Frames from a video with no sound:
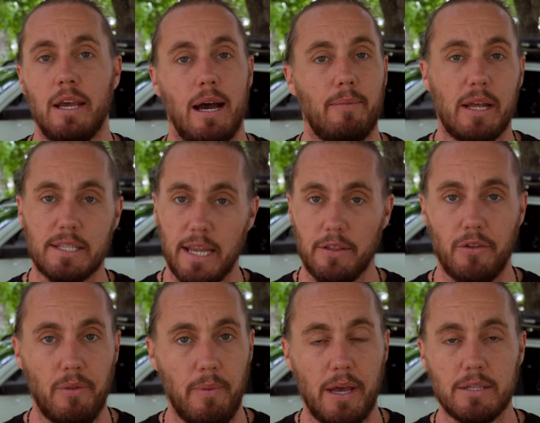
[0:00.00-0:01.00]
I'm not saying they're
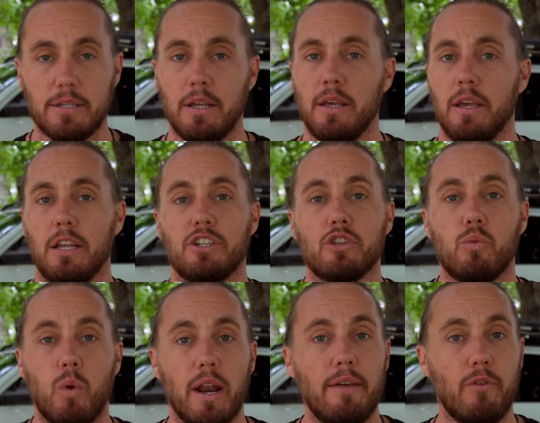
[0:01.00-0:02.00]
the best, it's just
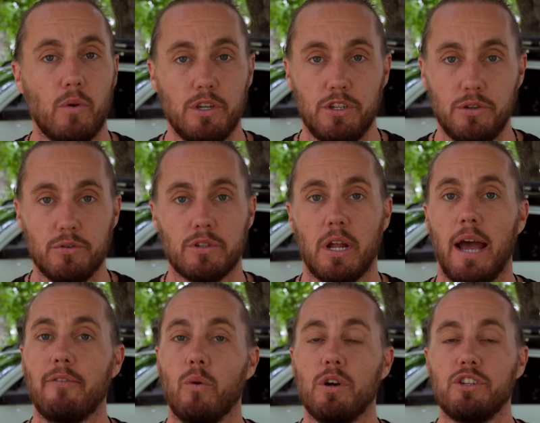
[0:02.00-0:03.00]
what I've always used.
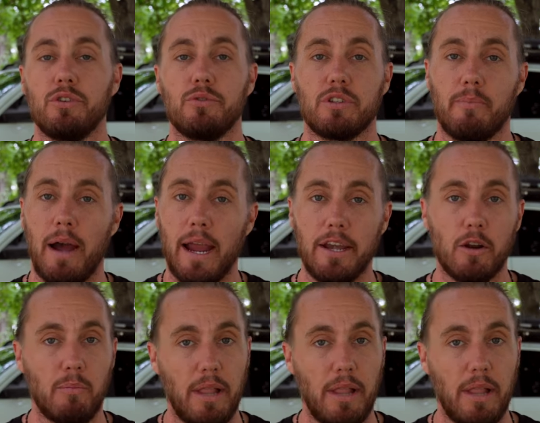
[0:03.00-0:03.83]
I've always used the Pioneer